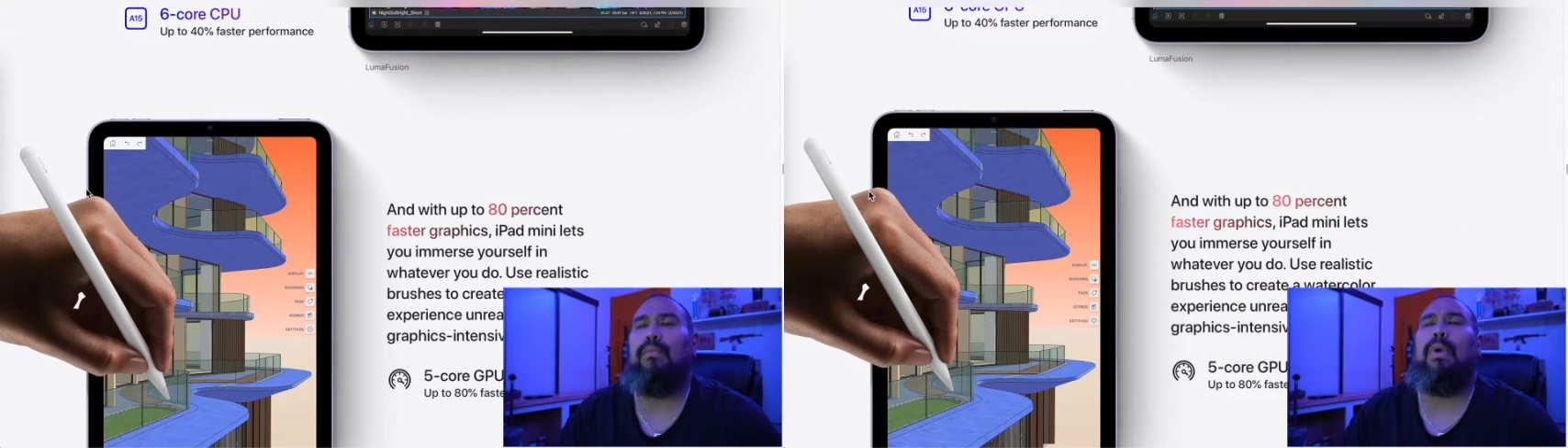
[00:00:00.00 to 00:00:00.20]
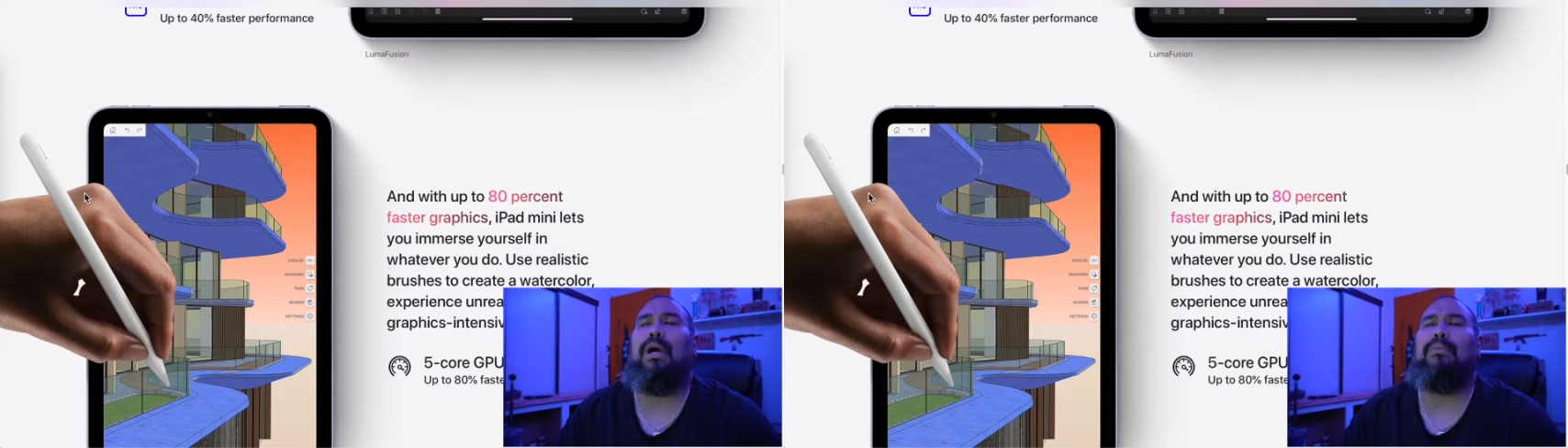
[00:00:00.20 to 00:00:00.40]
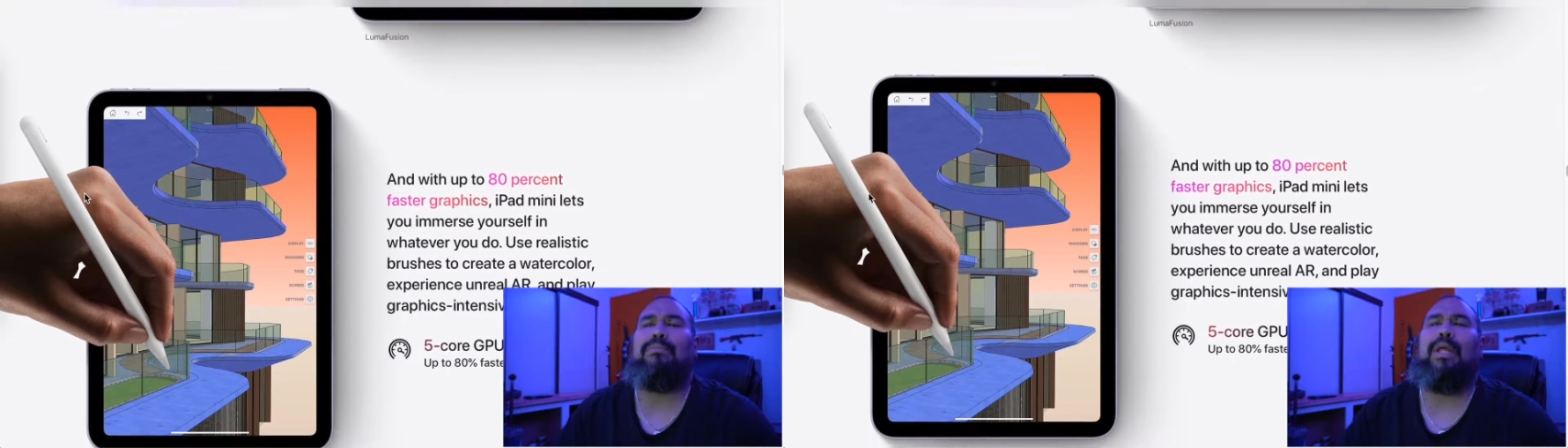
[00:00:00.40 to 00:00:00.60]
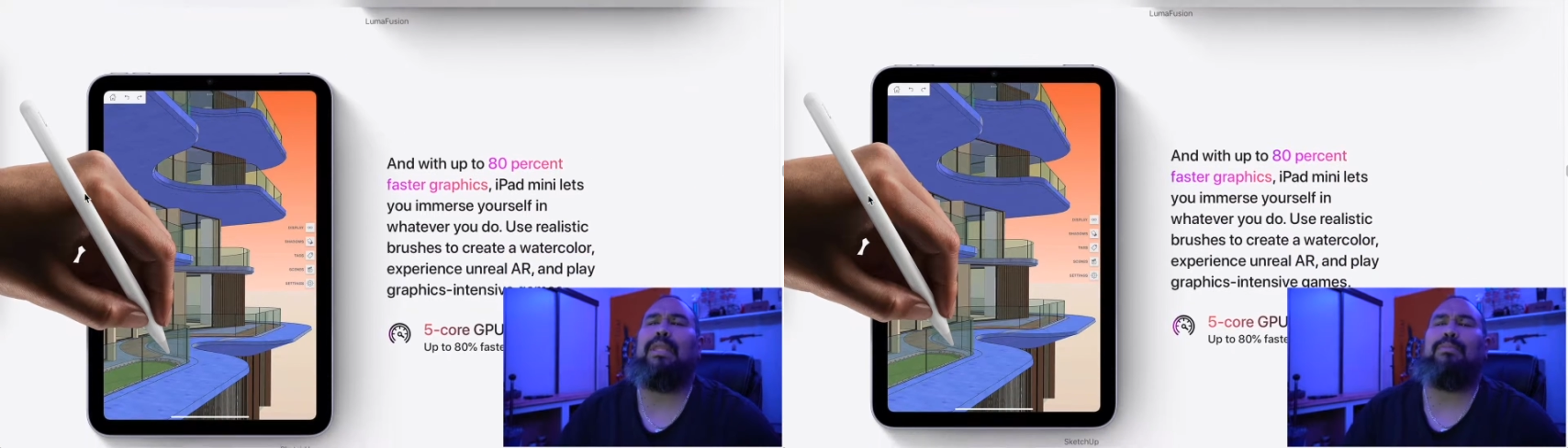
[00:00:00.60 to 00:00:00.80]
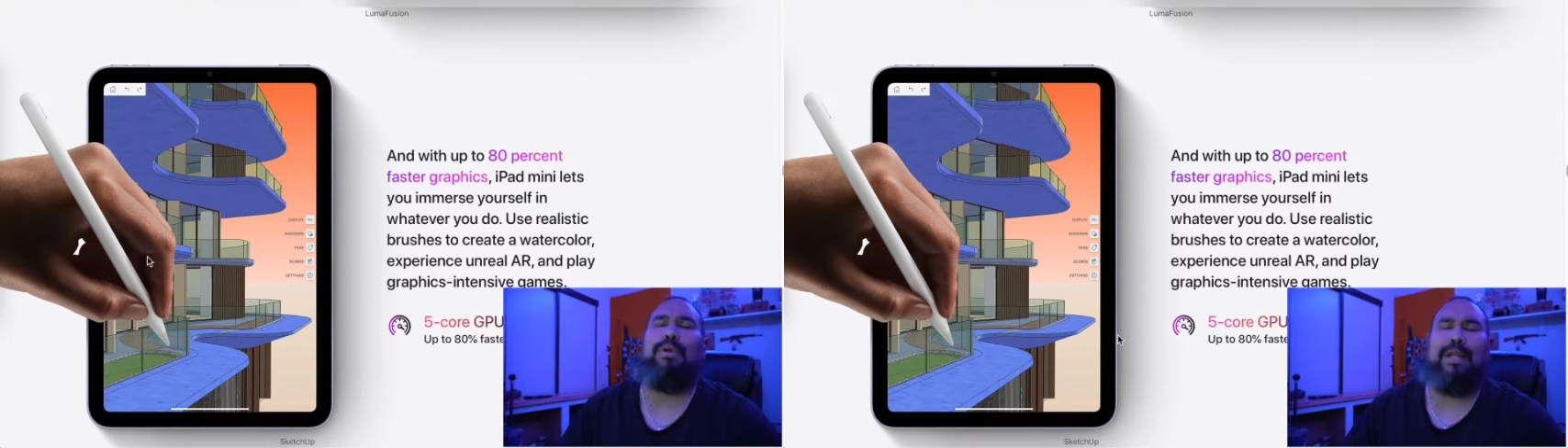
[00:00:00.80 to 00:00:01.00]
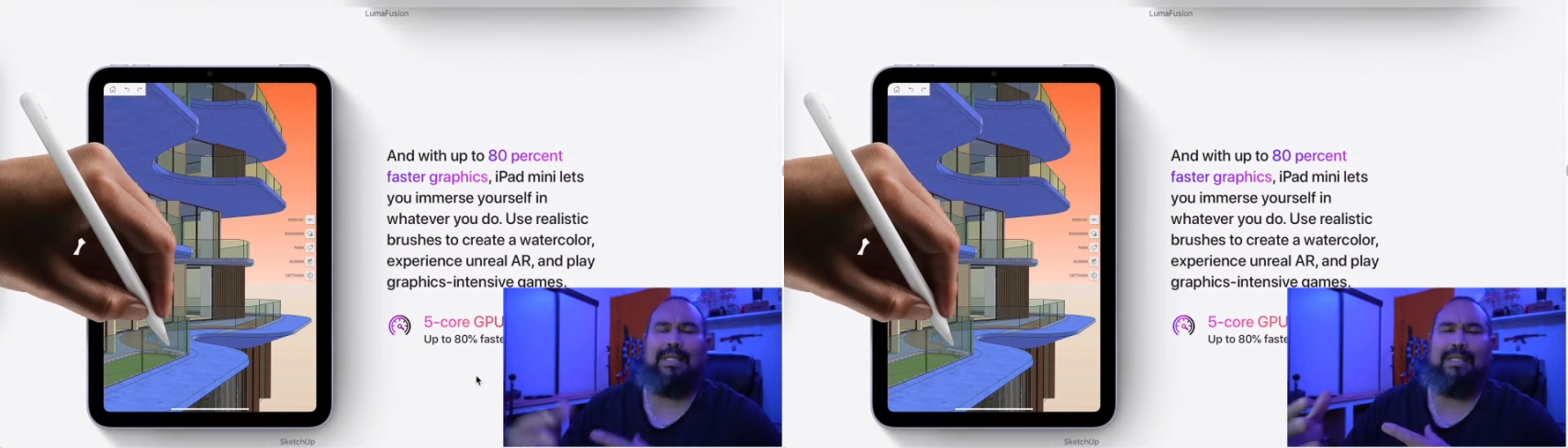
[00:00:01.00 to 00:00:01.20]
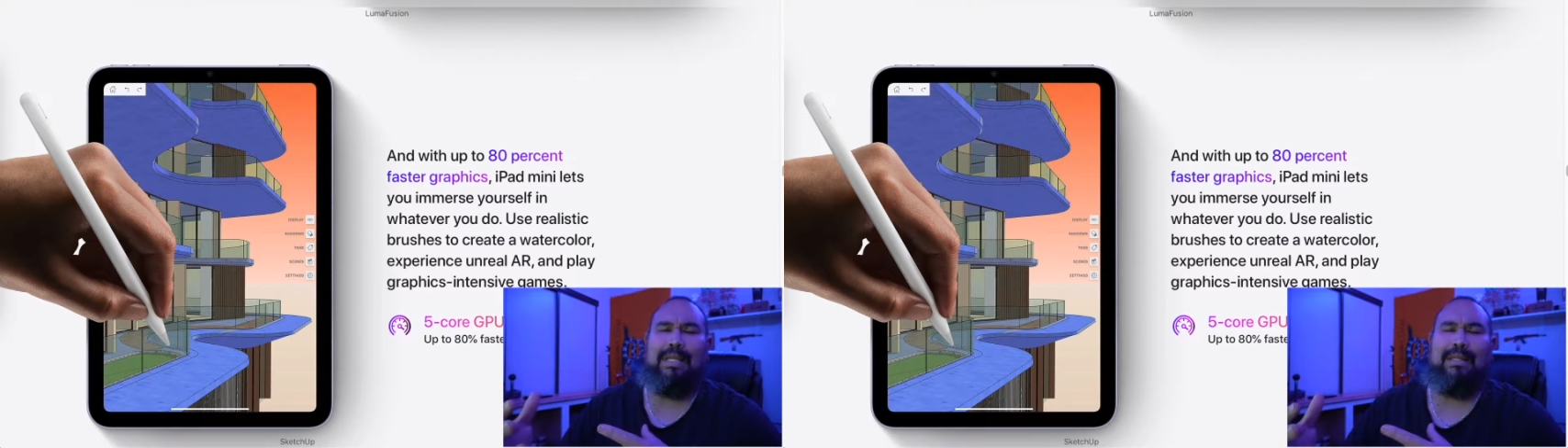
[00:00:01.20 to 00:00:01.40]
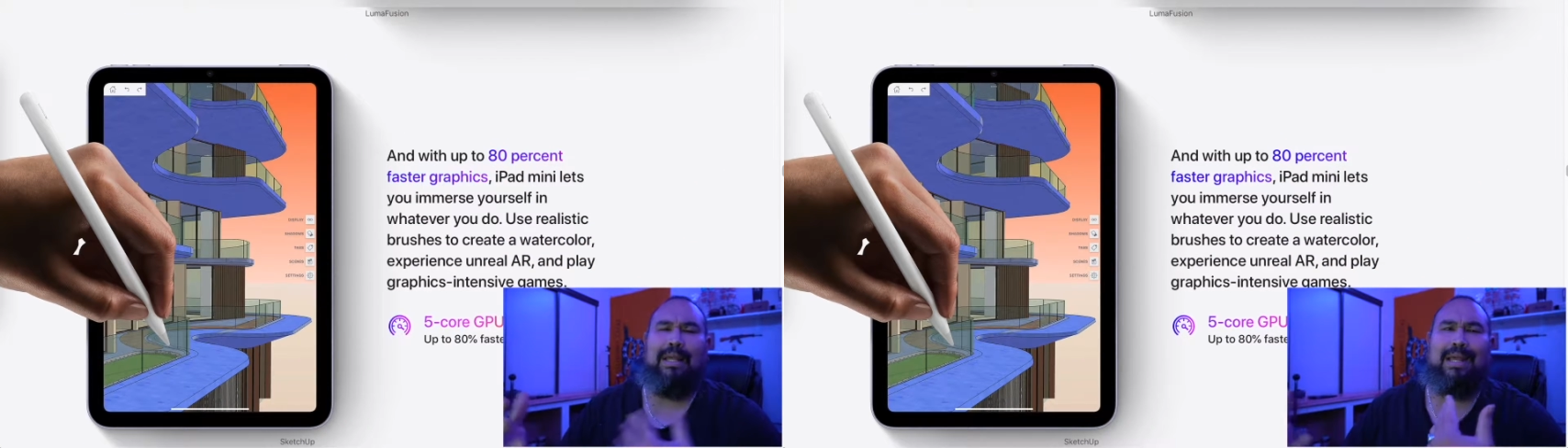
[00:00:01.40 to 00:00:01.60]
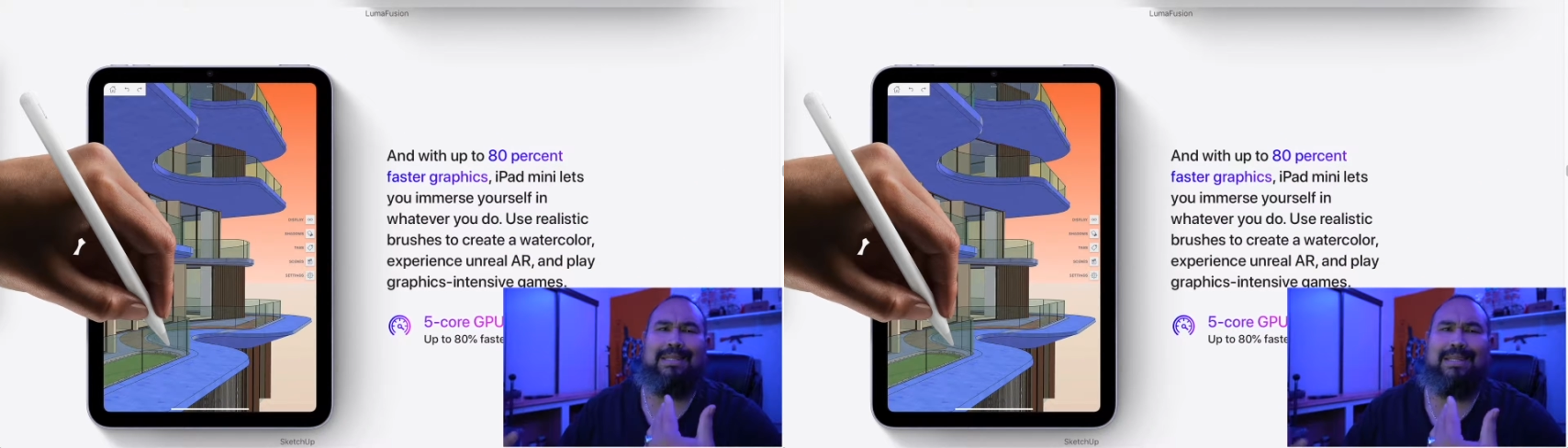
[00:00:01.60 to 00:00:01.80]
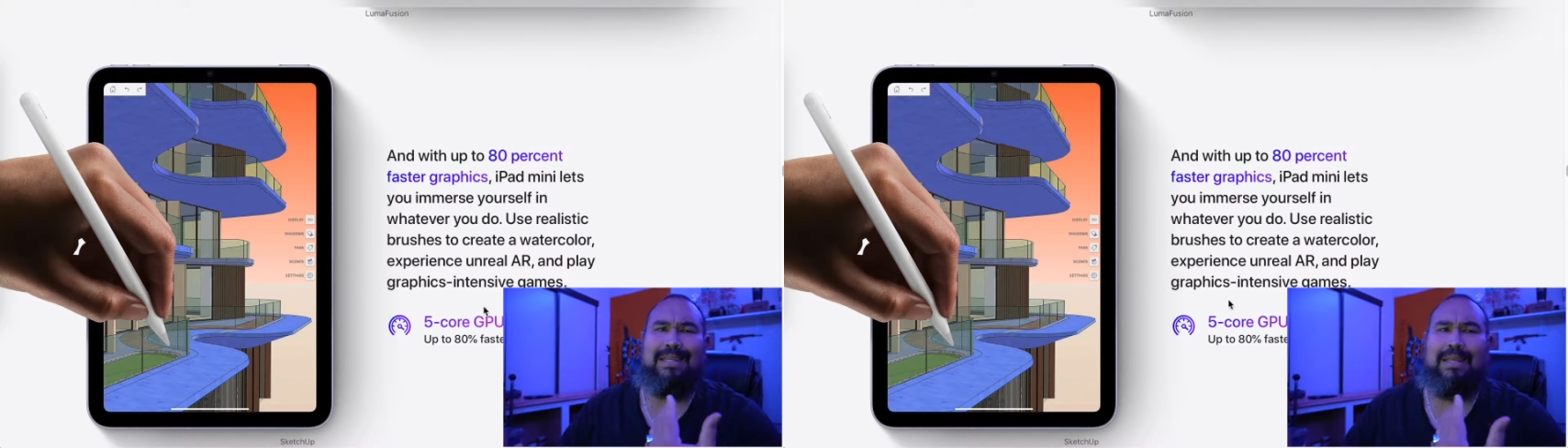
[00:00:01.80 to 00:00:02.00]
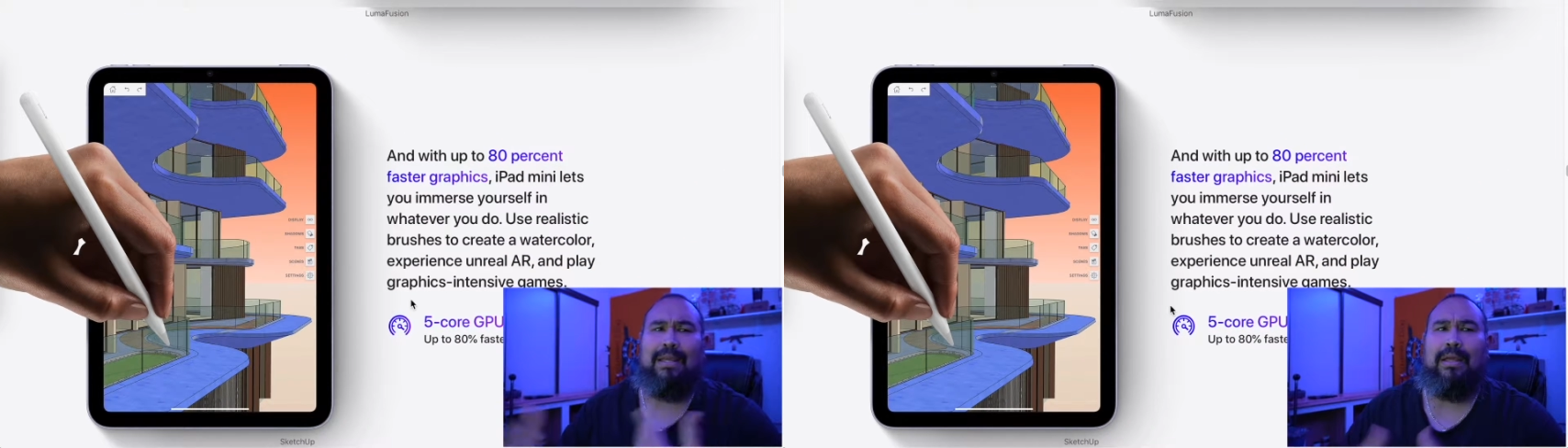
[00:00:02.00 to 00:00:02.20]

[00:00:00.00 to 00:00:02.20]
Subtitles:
Not the brightest thing, like I said,